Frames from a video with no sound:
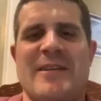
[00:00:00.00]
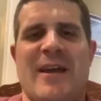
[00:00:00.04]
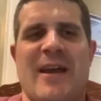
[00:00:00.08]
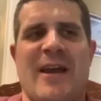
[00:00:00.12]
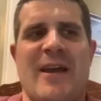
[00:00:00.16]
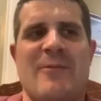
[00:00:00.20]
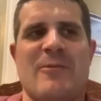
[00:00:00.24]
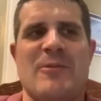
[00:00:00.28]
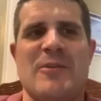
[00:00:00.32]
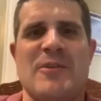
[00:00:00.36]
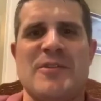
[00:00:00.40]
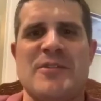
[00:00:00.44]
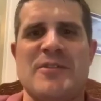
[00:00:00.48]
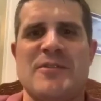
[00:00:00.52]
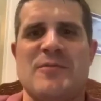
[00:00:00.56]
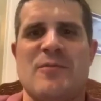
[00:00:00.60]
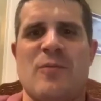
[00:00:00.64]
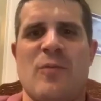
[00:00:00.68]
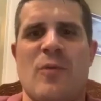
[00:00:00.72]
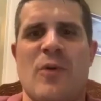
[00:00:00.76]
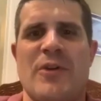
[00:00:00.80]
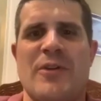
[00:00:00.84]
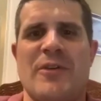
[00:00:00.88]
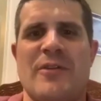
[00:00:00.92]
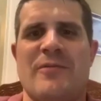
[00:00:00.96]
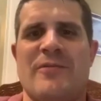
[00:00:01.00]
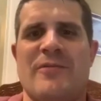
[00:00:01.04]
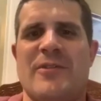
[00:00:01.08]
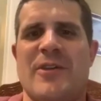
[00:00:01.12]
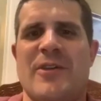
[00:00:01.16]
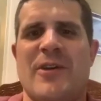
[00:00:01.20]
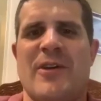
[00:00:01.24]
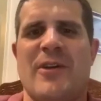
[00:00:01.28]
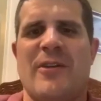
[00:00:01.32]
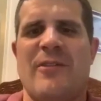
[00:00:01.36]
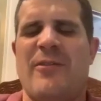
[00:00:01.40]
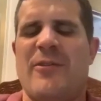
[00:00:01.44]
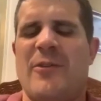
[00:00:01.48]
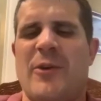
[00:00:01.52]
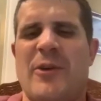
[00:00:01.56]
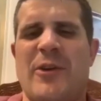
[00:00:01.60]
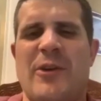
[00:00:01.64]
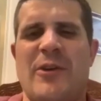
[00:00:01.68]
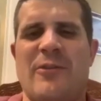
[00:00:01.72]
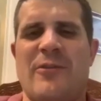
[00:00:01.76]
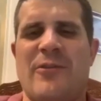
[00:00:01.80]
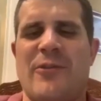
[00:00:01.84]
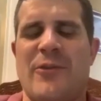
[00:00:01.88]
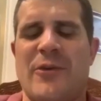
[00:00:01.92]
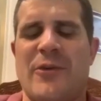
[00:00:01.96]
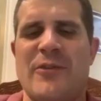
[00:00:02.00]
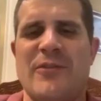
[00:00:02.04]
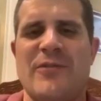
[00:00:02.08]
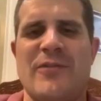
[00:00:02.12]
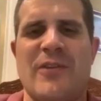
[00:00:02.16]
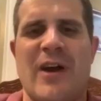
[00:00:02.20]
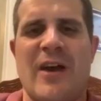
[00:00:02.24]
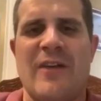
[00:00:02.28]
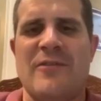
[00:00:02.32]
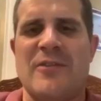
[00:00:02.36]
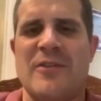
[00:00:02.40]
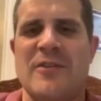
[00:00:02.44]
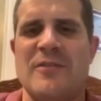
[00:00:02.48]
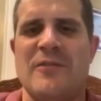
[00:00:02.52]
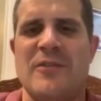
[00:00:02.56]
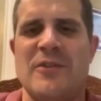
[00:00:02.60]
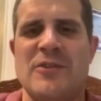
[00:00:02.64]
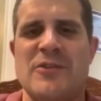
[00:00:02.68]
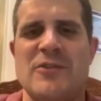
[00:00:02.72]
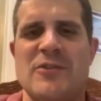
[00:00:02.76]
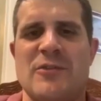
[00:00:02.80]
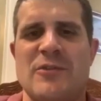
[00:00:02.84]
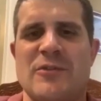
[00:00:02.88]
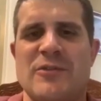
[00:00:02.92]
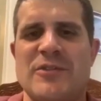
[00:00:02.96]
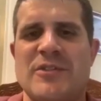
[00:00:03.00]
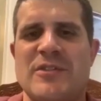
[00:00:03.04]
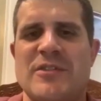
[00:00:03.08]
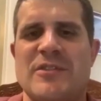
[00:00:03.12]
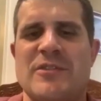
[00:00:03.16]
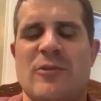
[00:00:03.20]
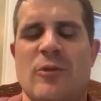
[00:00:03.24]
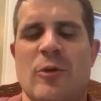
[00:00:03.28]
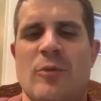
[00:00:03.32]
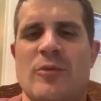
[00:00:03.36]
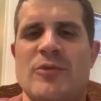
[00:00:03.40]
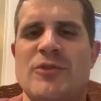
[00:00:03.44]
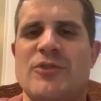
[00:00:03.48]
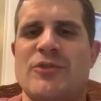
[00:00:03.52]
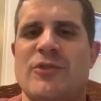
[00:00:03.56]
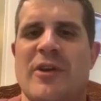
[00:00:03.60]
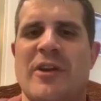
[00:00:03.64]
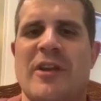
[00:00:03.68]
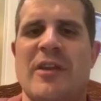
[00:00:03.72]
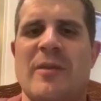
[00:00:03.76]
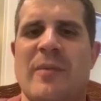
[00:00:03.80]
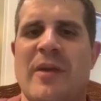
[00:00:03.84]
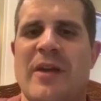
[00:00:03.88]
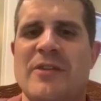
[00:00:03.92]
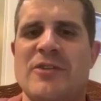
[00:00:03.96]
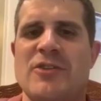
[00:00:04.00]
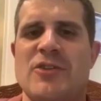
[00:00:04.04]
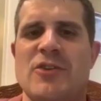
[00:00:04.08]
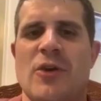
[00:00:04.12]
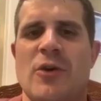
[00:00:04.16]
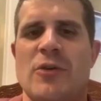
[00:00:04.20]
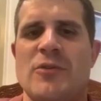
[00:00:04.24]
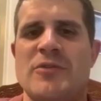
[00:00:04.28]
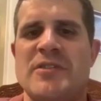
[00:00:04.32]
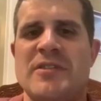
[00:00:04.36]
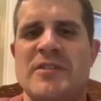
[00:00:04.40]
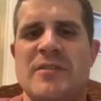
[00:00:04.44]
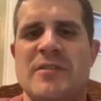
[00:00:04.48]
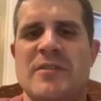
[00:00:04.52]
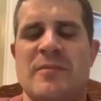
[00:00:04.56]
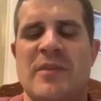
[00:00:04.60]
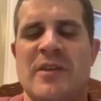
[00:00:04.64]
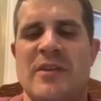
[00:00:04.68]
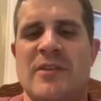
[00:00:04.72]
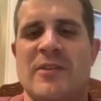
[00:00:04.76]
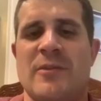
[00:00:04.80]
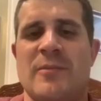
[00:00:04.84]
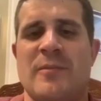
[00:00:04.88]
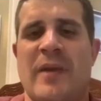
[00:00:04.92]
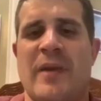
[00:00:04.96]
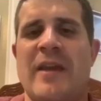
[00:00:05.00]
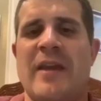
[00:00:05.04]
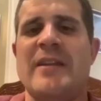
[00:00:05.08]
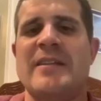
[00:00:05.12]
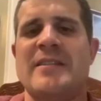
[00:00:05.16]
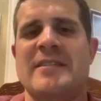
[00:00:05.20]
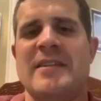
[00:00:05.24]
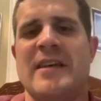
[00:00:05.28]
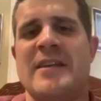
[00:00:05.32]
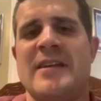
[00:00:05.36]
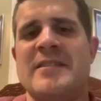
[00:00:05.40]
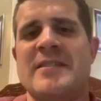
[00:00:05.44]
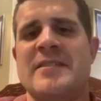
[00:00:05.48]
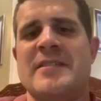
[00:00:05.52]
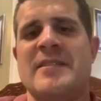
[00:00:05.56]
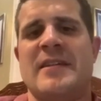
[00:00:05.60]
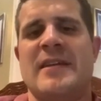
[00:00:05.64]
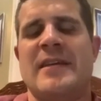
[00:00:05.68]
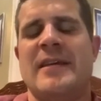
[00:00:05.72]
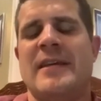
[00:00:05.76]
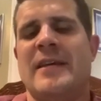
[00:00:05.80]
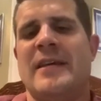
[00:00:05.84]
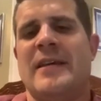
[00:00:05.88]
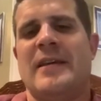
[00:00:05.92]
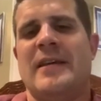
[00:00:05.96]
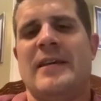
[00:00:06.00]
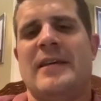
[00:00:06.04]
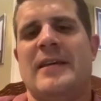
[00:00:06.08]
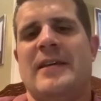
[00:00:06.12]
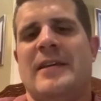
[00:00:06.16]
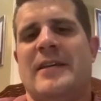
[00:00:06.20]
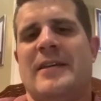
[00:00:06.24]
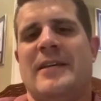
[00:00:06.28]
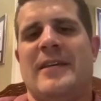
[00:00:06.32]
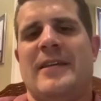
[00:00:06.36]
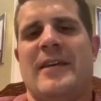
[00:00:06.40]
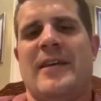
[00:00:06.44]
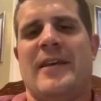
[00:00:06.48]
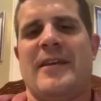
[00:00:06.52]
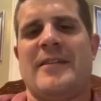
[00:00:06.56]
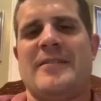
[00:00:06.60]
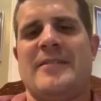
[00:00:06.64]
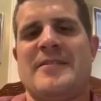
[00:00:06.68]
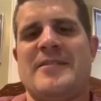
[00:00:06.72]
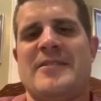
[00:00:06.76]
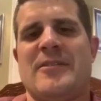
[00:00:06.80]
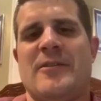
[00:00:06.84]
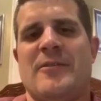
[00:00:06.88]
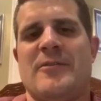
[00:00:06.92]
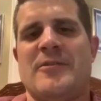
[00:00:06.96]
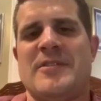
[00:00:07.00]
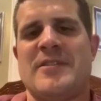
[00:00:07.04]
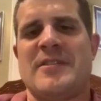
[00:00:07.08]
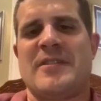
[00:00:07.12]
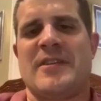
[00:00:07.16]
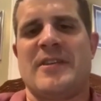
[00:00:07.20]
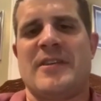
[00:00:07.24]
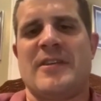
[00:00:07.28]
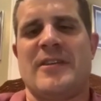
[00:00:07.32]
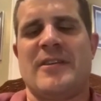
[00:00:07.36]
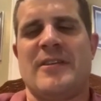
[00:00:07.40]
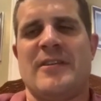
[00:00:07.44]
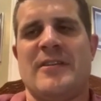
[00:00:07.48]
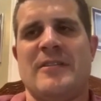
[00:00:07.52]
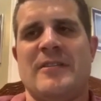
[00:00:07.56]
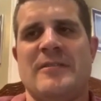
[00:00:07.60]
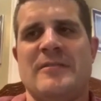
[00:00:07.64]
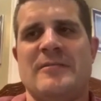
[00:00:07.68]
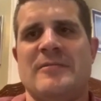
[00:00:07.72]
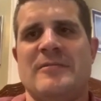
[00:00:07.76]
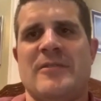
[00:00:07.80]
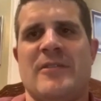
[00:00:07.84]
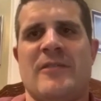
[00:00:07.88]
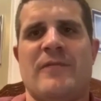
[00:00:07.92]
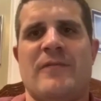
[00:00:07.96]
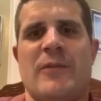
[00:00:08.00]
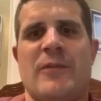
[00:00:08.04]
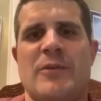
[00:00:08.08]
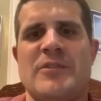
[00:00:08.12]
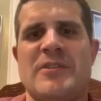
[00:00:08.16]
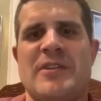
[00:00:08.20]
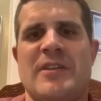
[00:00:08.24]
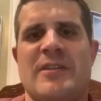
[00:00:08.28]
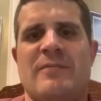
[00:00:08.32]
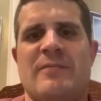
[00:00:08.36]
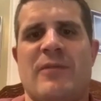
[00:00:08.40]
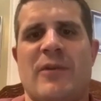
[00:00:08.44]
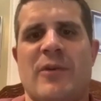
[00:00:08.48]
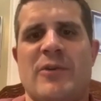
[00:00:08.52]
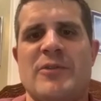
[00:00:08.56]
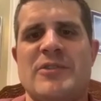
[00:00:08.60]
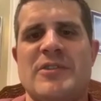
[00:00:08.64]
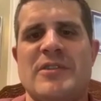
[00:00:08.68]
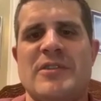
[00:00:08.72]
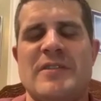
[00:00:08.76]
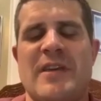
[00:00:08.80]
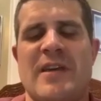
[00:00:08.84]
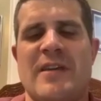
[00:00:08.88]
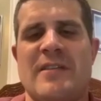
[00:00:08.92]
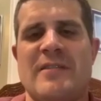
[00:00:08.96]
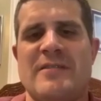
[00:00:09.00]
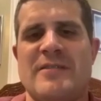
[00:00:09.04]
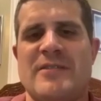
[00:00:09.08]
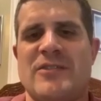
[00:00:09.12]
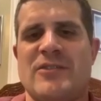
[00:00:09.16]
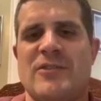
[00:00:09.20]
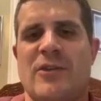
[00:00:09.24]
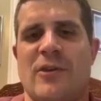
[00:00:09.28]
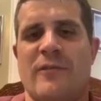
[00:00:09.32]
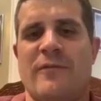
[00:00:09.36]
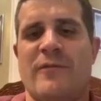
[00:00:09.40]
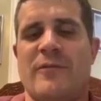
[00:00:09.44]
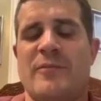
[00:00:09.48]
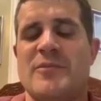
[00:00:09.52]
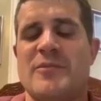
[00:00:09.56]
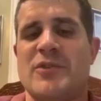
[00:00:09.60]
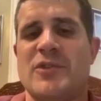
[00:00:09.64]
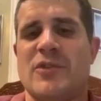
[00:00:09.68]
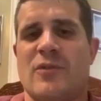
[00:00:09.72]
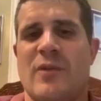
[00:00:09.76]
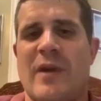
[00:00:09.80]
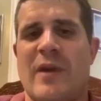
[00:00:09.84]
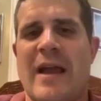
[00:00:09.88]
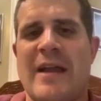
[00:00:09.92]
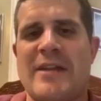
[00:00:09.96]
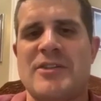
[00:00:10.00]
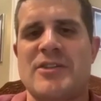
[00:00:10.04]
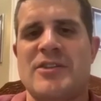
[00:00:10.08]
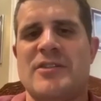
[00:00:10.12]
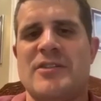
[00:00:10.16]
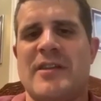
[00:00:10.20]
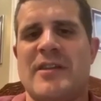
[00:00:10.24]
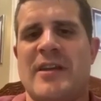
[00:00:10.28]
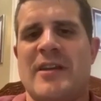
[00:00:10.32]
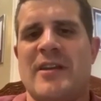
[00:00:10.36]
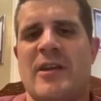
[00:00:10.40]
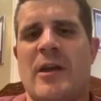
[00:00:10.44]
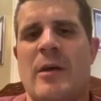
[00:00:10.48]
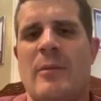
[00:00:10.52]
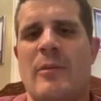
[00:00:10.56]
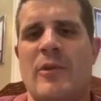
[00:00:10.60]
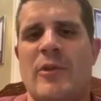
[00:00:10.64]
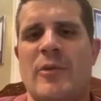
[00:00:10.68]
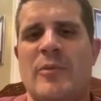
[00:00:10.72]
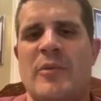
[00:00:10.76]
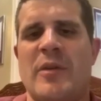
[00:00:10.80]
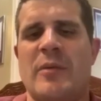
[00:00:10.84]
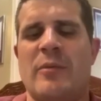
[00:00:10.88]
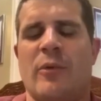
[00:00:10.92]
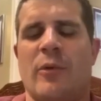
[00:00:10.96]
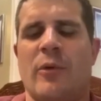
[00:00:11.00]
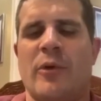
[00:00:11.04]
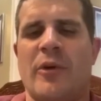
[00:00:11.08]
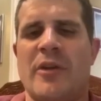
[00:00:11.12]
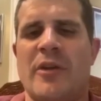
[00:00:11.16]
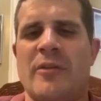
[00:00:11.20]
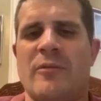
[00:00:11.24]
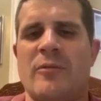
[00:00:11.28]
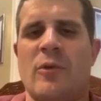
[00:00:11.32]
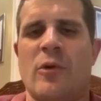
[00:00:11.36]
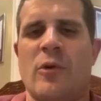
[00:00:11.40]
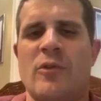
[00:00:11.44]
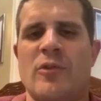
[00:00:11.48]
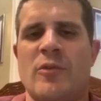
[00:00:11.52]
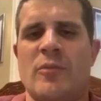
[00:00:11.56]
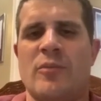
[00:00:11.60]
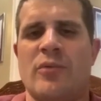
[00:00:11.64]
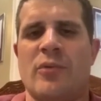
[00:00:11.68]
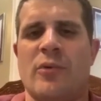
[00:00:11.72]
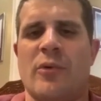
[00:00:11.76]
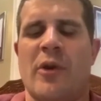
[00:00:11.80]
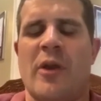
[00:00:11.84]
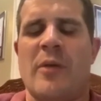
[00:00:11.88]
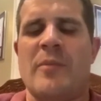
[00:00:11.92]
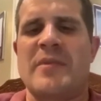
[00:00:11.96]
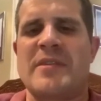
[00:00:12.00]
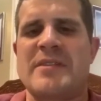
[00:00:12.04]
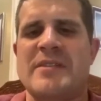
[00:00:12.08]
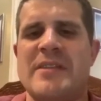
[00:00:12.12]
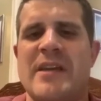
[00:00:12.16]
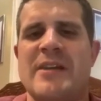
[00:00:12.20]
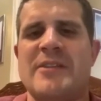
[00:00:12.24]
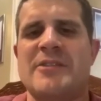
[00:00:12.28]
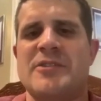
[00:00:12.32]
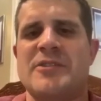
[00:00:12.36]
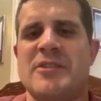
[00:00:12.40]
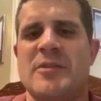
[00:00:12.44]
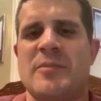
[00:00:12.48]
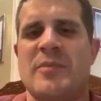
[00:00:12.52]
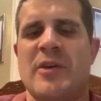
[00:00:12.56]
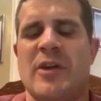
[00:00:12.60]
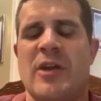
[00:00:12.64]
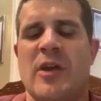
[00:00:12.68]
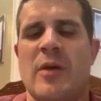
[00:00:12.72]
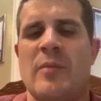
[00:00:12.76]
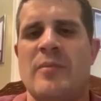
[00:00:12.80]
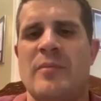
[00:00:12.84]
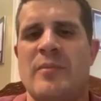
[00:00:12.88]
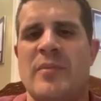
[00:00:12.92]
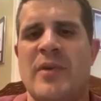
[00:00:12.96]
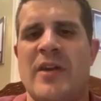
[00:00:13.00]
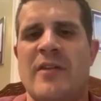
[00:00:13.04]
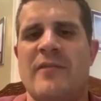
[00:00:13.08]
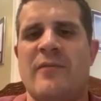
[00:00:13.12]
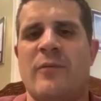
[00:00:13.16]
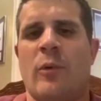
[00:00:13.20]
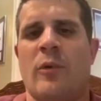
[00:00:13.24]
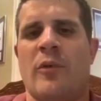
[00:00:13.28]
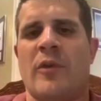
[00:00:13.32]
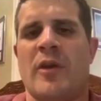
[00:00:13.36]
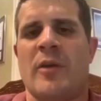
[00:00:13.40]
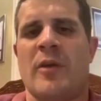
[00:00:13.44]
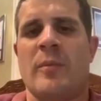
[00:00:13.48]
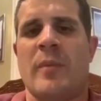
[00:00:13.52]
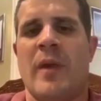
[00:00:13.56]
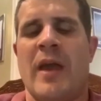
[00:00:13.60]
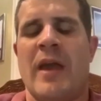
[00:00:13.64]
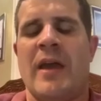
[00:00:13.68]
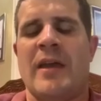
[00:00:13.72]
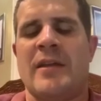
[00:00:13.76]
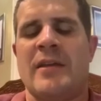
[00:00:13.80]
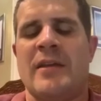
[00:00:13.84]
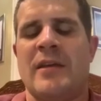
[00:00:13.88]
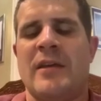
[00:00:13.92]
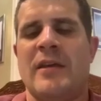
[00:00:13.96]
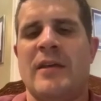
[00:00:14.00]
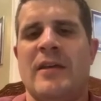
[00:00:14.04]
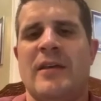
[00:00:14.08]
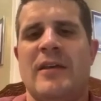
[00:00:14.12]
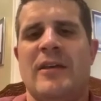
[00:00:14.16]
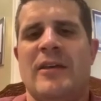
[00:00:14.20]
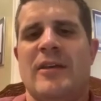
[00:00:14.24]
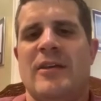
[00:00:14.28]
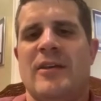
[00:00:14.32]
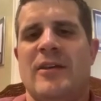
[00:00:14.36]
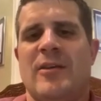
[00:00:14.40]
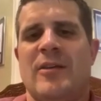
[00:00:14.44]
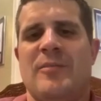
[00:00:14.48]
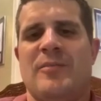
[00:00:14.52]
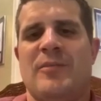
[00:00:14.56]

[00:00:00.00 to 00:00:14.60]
I was one of the thirty or thirty-five individuals the Global Strike Command chose to be their beta test. And so was the the first person that start from scratch. They had a couple other people already enrolled in the program decided just to pick up and pay for in the command. Mm-hmm.